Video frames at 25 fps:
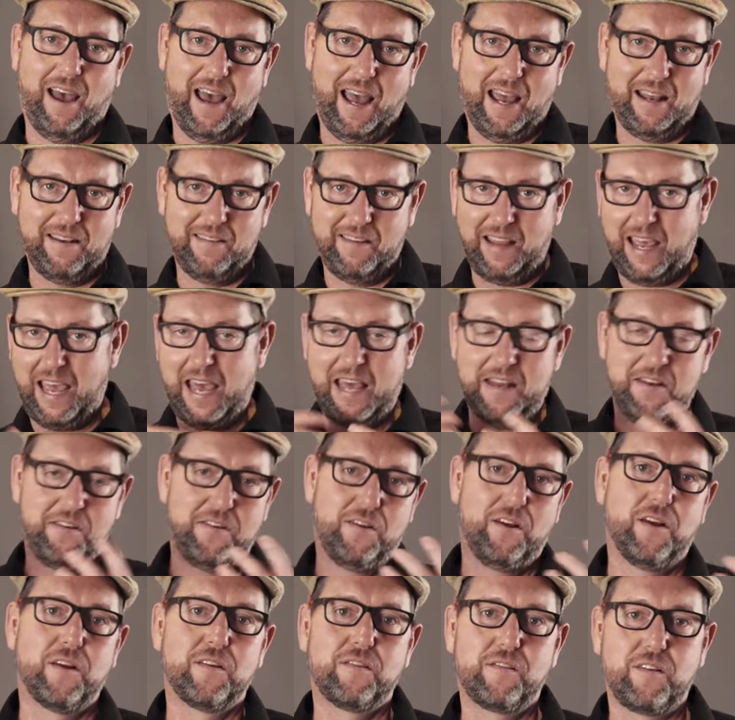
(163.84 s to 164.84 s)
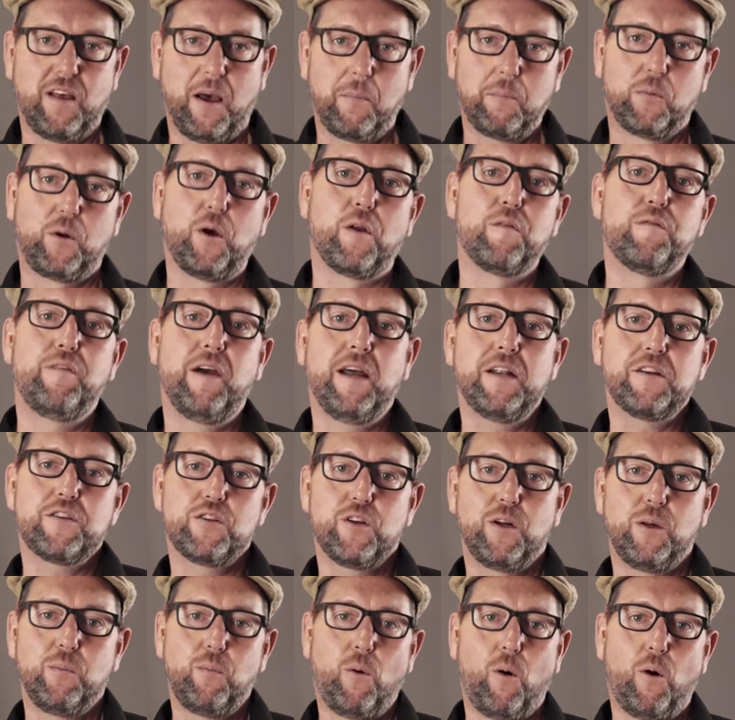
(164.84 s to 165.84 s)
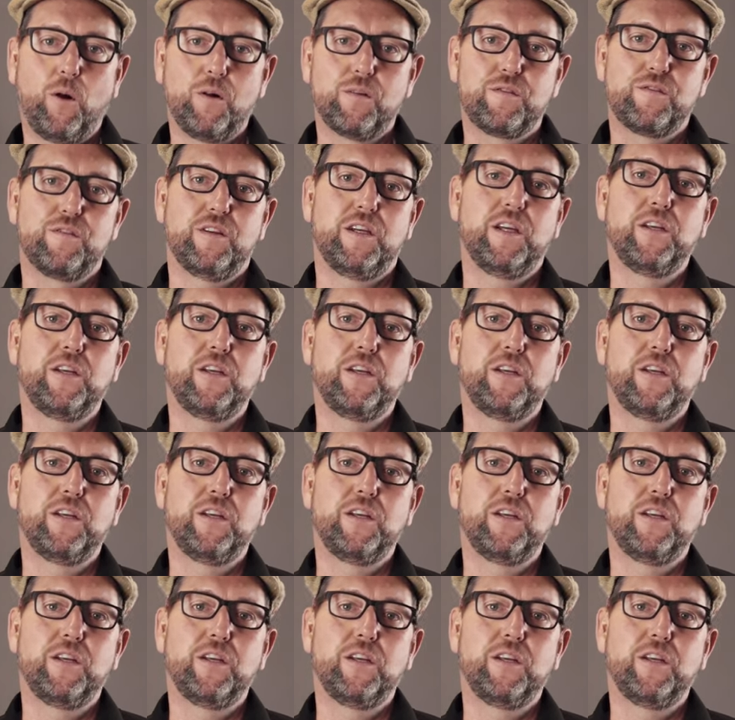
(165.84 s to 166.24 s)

and add some conventional malts